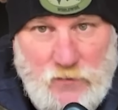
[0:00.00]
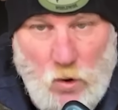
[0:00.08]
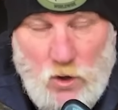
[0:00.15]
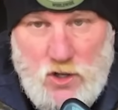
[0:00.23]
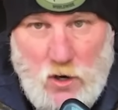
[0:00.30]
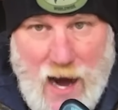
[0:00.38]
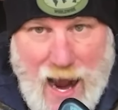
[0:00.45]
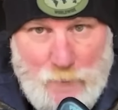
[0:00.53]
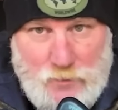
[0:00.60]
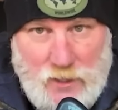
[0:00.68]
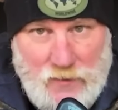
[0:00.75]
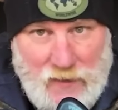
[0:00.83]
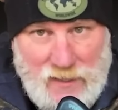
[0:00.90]
for
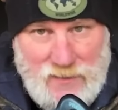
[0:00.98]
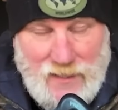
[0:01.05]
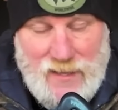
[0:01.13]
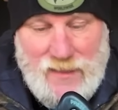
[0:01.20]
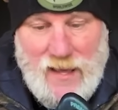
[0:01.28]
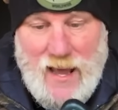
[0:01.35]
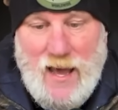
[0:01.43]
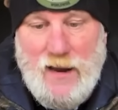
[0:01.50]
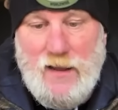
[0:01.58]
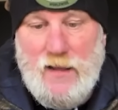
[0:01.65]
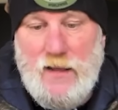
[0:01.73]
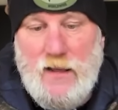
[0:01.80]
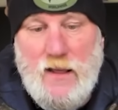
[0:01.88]
traps and things like that,
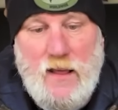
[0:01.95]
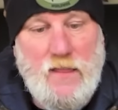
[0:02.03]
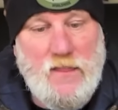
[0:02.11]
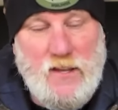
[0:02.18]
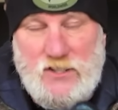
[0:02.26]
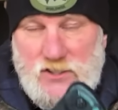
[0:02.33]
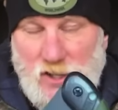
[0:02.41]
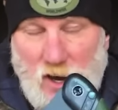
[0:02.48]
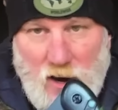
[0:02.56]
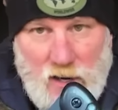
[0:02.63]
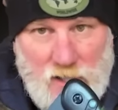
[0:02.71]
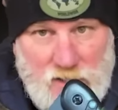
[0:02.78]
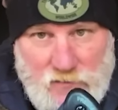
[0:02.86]
this
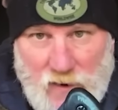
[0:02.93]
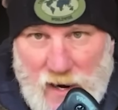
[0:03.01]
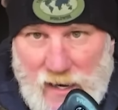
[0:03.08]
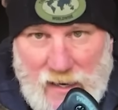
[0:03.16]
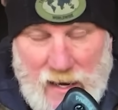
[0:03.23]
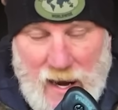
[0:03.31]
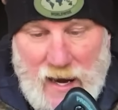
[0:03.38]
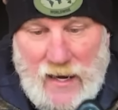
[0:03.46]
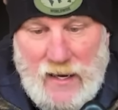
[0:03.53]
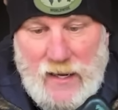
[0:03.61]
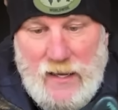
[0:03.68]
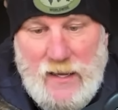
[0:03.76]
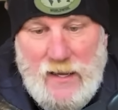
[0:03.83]
saw is fine and
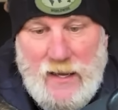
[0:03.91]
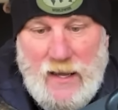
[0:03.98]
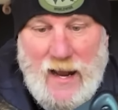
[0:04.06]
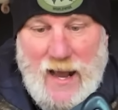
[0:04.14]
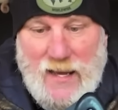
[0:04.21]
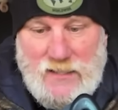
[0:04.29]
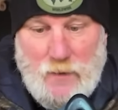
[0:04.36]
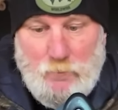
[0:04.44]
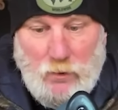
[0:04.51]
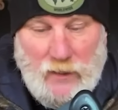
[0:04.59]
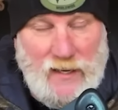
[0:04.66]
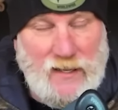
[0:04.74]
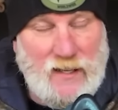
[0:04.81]
dandy. It has a
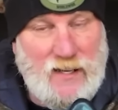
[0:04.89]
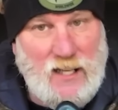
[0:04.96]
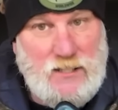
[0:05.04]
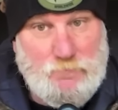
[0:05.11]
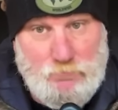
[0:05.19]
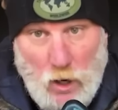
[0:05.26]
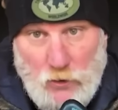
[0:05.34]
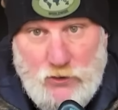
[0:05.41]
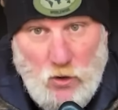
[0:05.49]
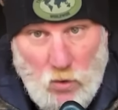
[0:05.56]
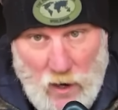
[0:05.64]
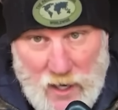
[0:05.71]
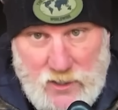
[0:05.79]
blade that cuts both
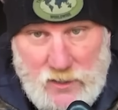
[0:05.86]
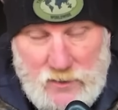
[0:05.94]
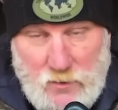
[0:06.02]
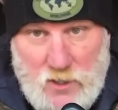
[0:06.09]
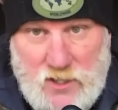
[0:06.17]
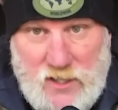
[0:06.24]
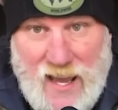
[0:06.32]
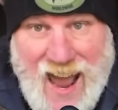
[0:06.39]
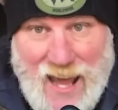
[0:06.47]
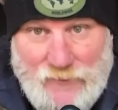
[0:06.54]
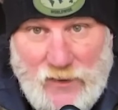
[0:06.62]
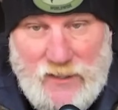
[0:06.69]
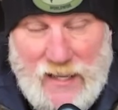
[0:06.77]
directions, which is
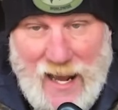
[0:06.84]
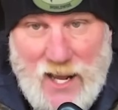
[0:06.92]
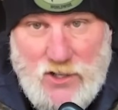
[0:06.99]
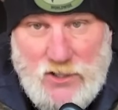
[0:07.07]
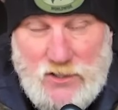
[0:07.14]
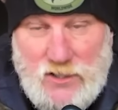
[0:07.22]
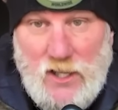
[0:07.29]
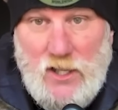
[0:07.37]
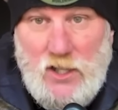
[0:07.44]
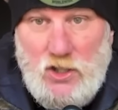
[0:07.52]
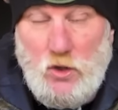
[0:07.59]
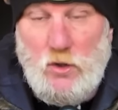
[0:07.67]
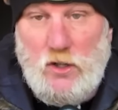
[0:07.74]
advantageous
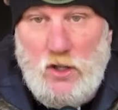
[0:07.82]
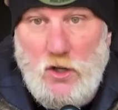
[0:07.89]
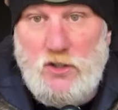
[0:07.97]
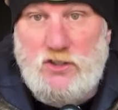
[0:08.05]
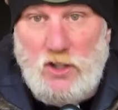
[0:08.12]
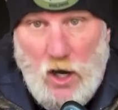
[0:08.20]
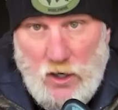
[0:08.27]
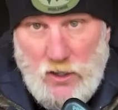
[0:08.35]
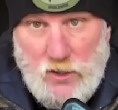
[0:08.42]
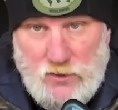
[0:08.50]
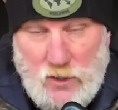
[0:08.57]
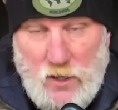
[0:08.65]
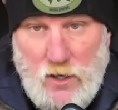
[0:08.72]
to a new saw
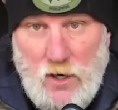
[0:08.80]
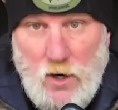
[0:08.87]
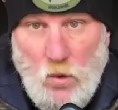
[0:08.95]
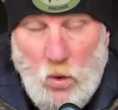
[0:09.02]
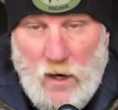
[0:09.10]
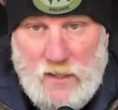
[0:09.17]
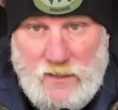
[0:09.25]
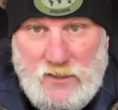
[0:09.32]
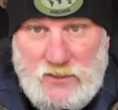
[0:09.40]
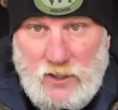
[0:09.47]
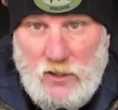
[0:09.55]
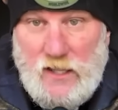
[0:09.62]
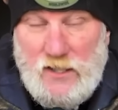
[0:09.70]
user, whereas the
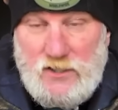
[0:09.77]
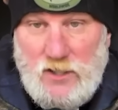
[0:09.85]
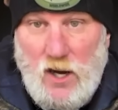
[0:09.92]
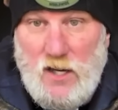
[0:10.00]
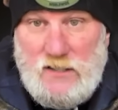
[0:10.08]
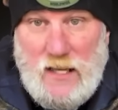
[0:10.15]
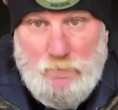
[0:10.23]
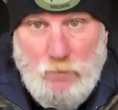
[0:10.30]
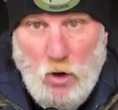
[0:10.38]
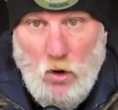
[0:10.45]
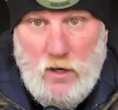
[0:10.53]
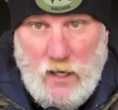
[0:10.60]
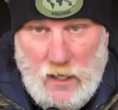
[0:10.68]
Silky Saw is a
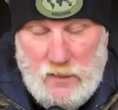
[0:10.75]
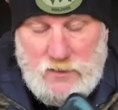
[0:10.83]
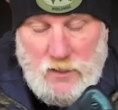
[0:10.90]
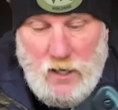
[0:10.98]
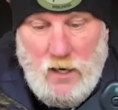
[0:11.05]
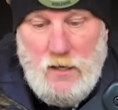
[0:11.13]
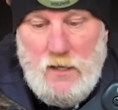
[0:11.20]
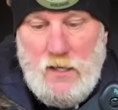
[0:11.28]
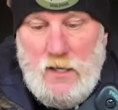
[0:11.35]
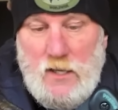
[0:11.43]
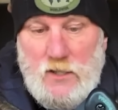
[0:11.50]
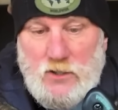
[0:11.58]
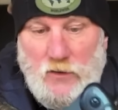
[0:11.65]
pull cut saw.
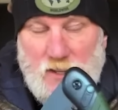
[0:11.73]
So